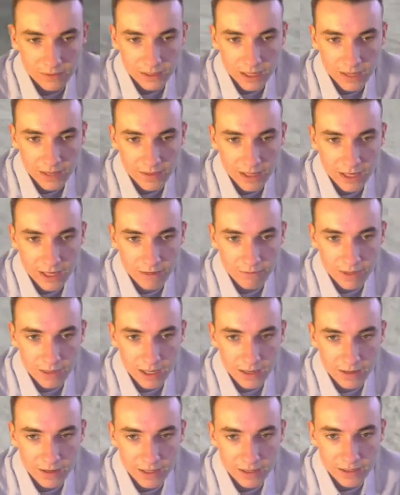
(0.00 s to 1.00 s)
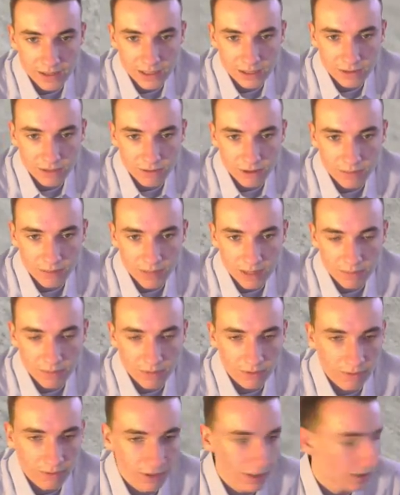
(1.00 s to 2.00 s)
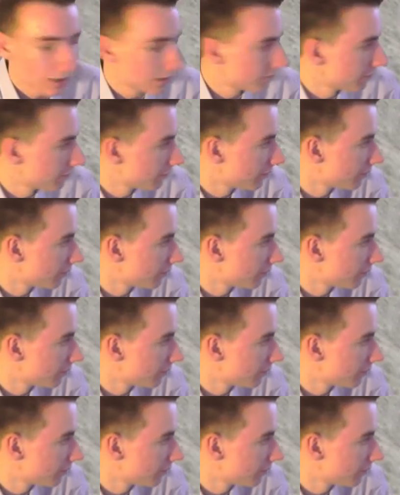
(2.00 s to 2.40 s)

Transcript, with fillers: and then we got like this quarter pipe over here.